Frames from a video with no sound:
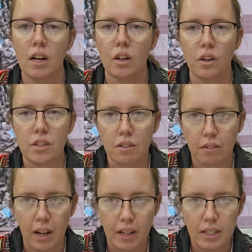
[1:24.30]
Goes
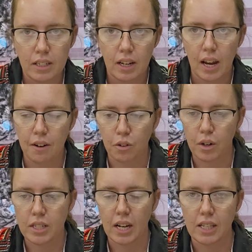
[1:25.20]
around,
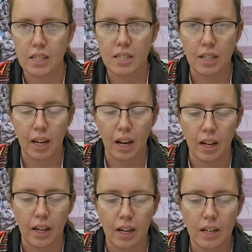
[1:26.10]
everyone takes a stick out
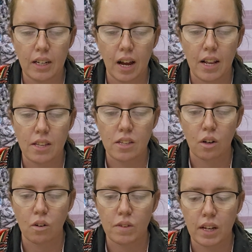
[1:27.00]
again and
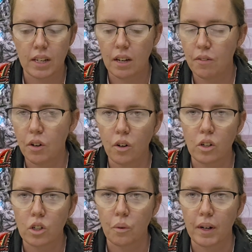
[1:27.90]
solves it. If you're not
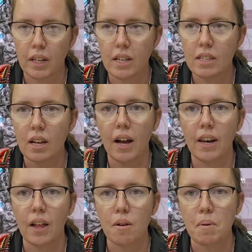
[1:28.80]
sure what it is,
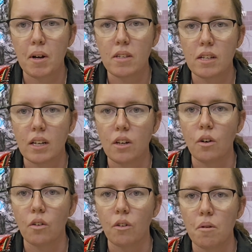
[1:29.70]
another person in
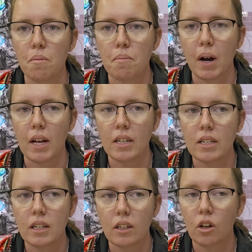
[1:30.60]
your group might
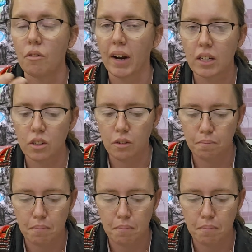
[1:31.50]
correct you.